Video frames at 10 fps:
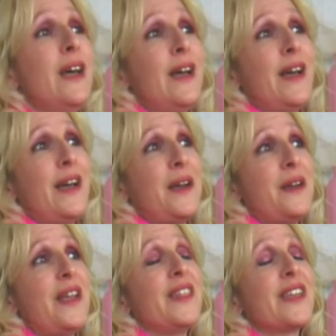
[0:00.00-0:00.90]

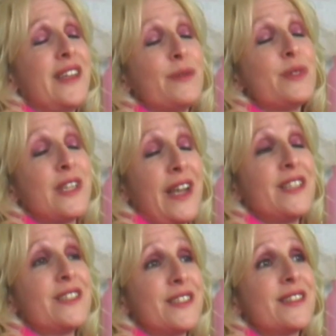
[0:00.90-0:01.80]
It was a
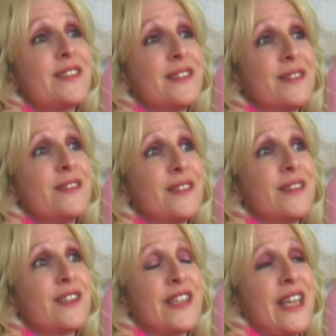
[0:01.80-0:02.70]
guidance
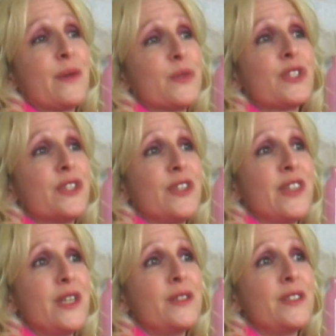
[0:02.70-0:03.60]
counselor
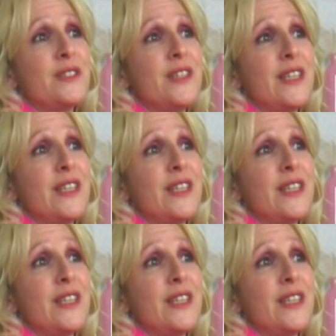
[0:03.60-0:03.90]
that